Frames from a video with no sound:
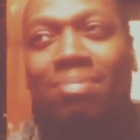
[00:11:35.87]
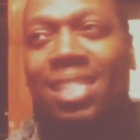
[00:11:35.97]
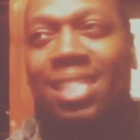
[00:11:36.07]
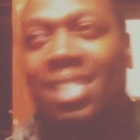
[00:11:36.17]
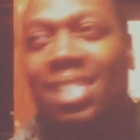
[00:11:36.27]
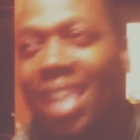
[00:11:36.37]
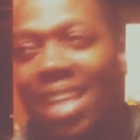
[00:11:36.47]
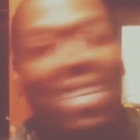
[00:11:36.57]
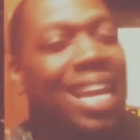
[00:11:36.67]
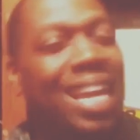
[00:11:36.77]

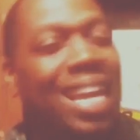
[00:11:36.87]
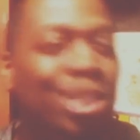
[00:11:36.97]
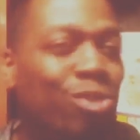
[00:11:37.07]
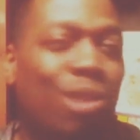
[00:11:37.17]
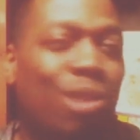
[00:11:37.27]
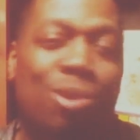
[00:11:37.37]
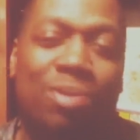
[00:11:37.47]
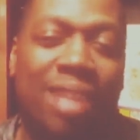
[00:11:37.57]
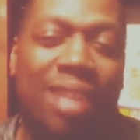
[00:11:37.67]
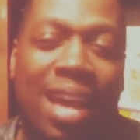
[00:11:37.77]
skit
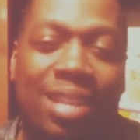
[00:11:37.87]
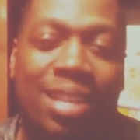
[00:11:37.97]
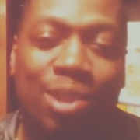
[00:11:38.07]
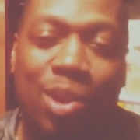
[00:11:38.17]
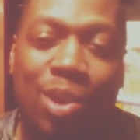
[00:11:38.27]
intro that,